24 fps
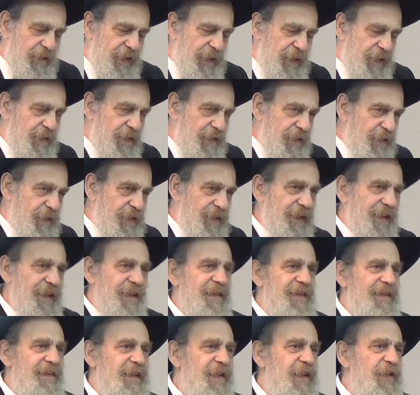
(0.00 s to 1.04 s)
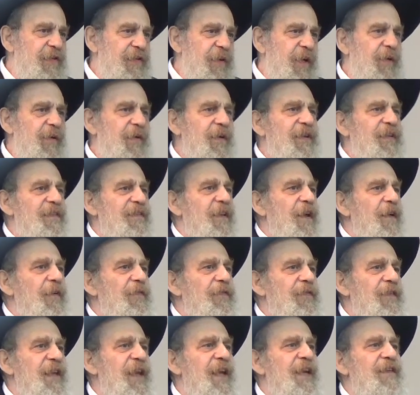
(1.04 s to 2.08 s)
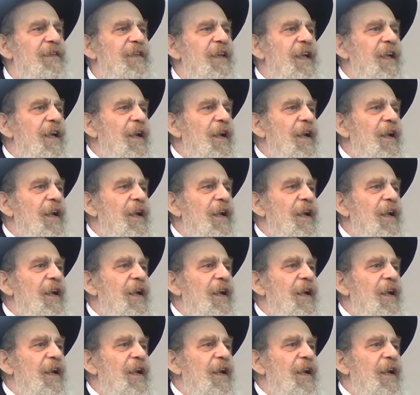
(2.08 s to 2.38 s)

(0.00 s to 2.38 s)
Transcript: the Torah itself said,